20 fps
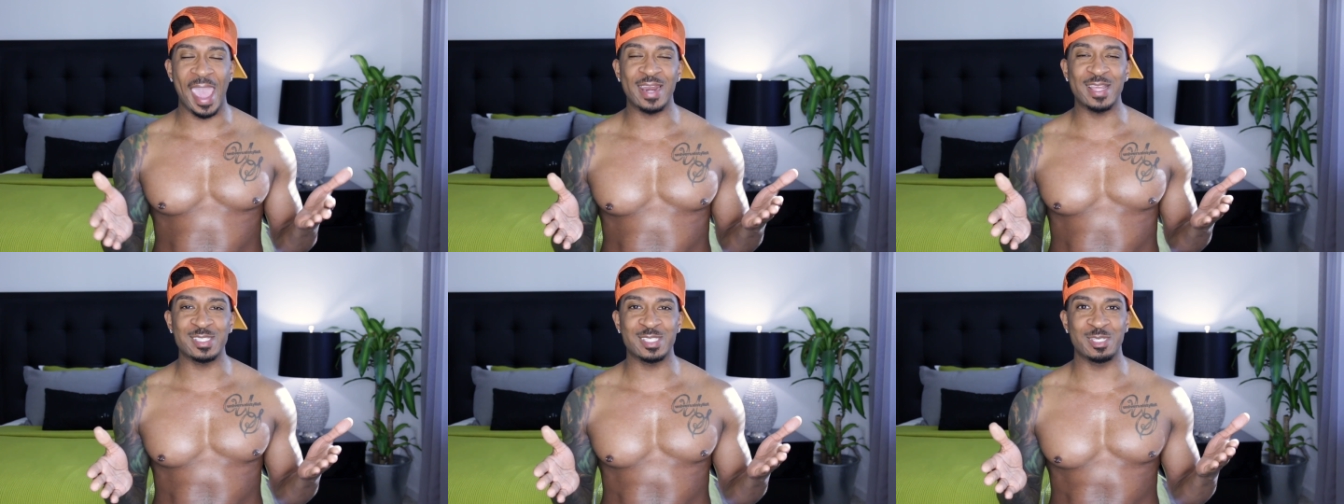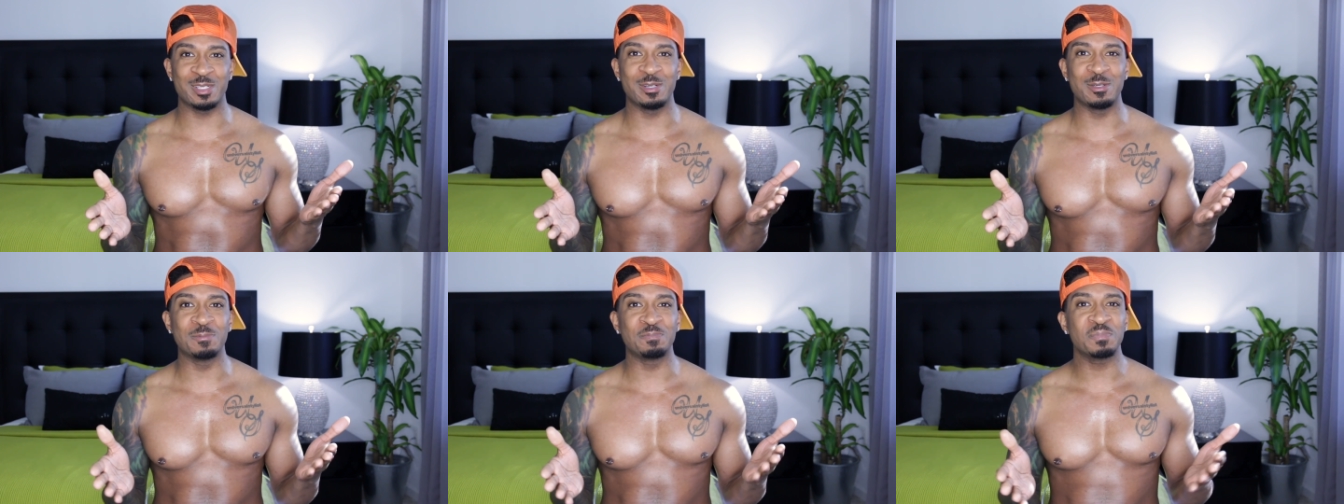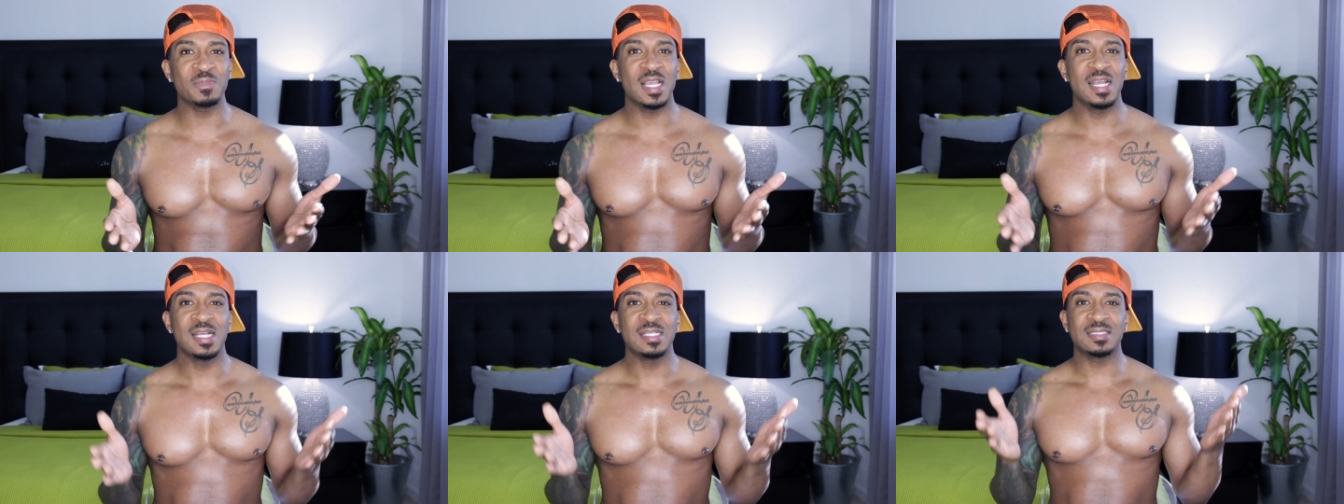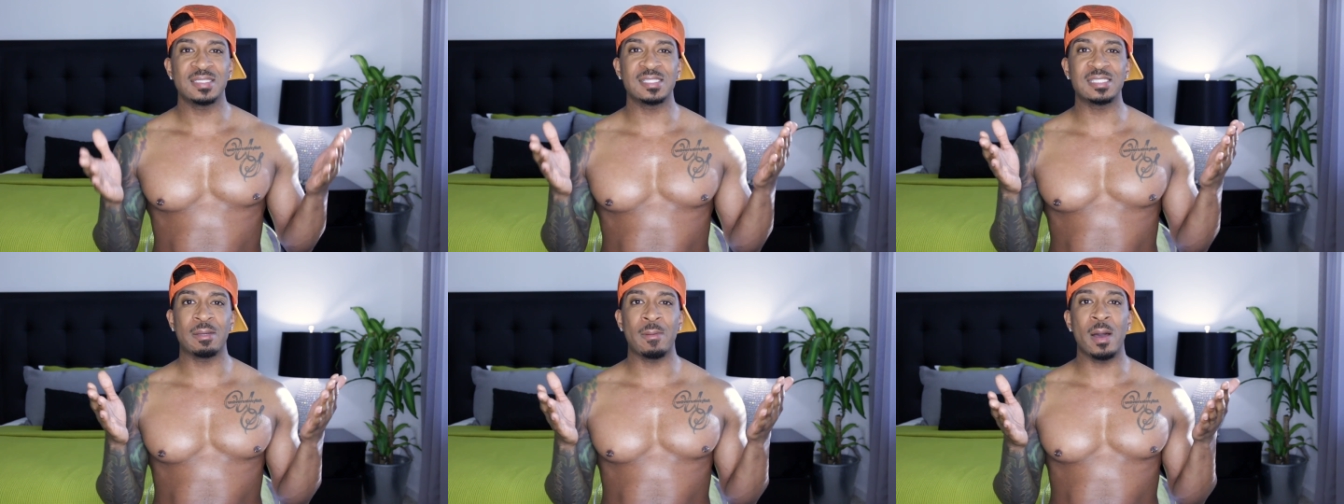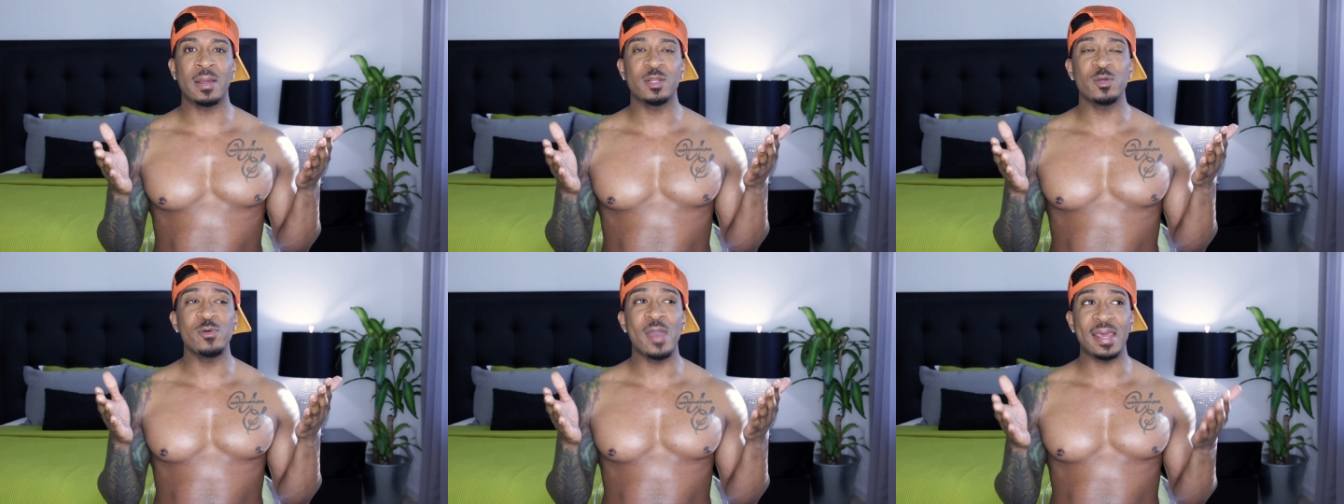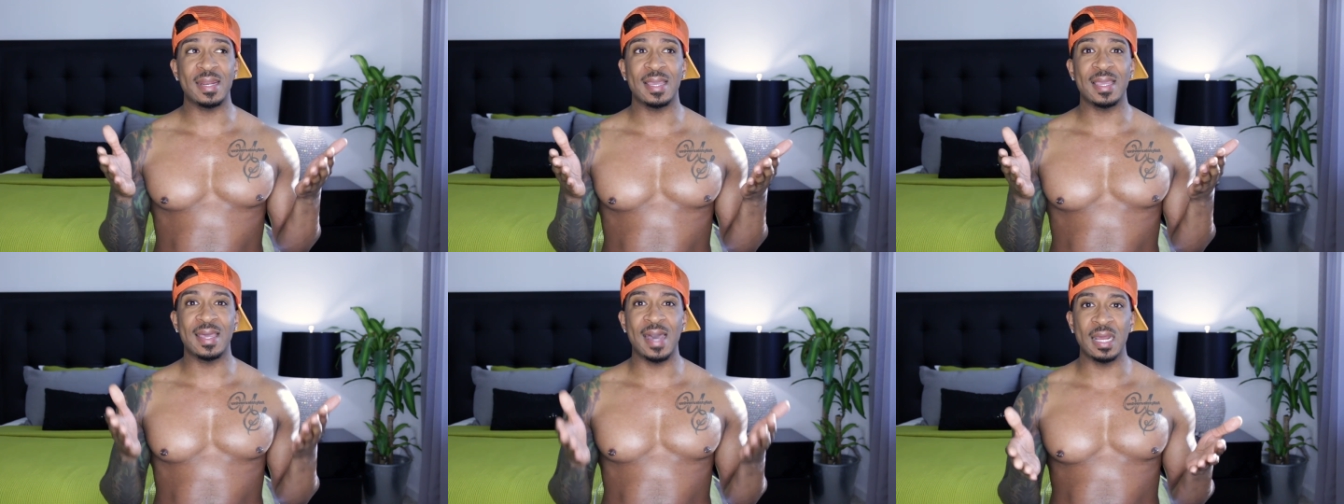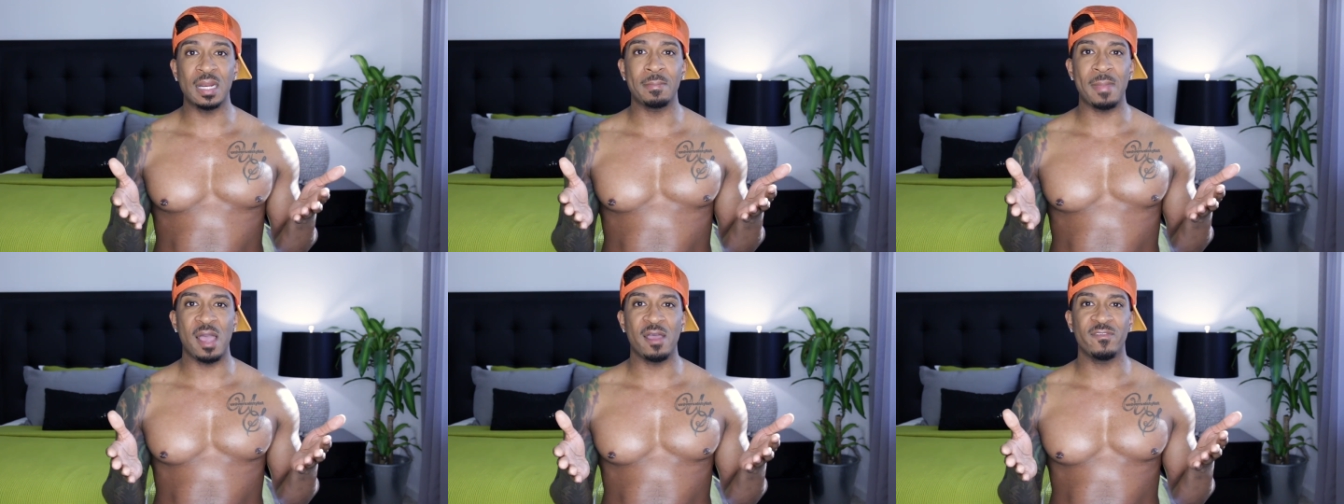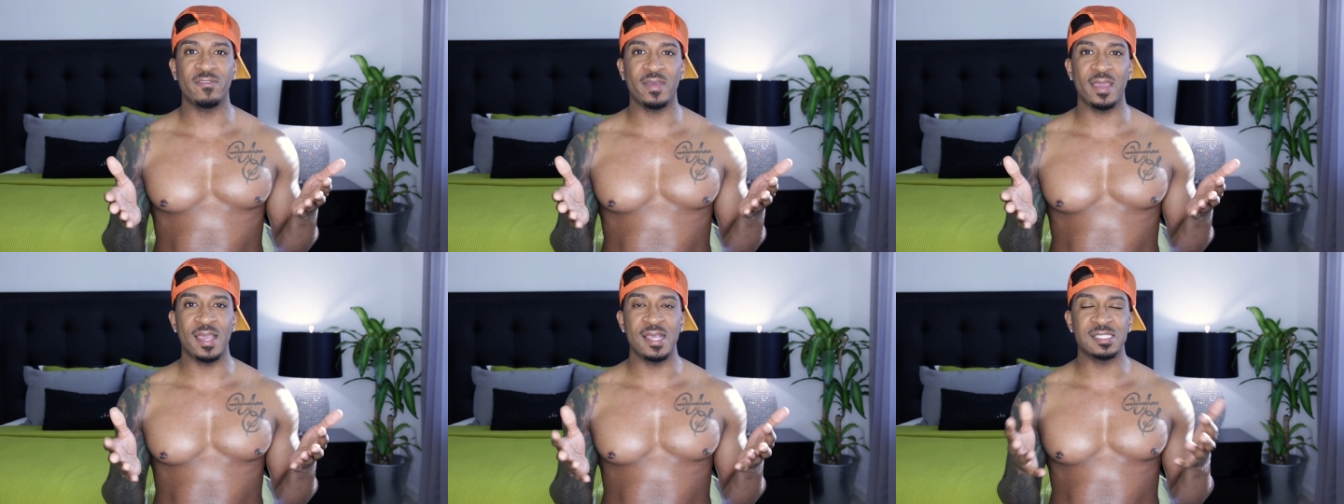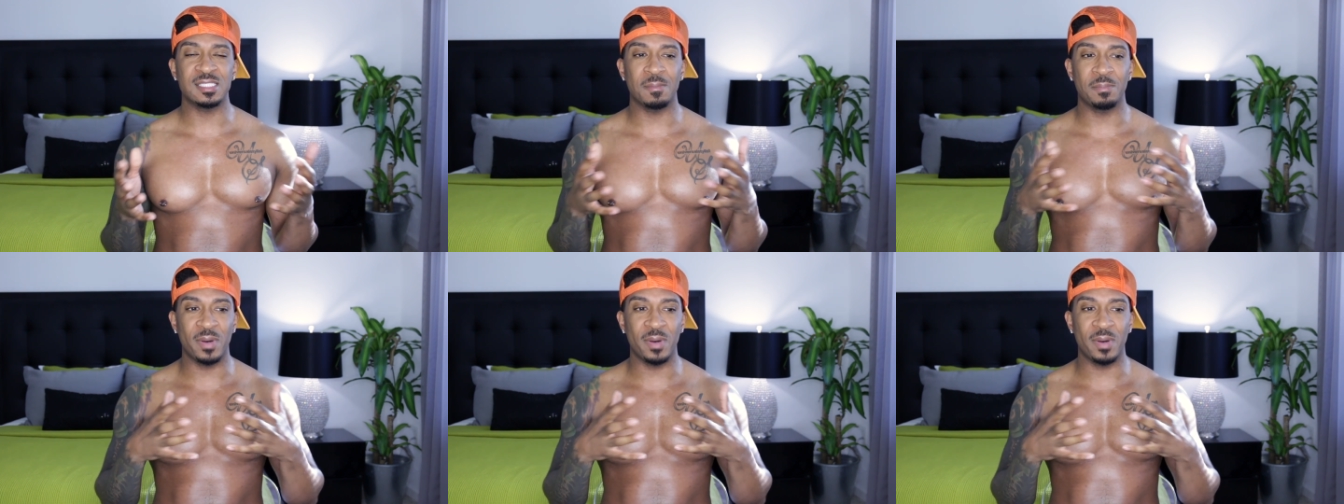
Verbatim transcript: attitude to someone who had a gun in my face,